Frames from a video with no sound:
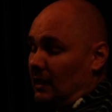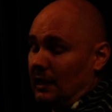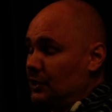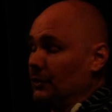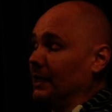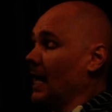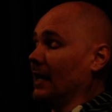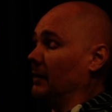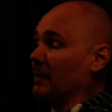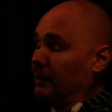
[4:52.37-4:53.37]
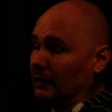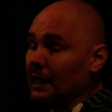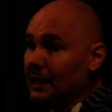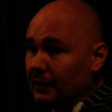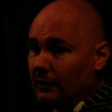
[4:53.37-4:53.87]
It certainly ain't going to be
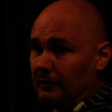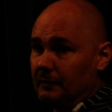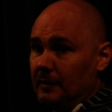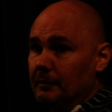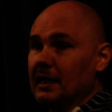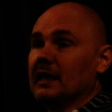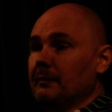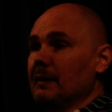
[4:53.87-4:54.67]
political, but it can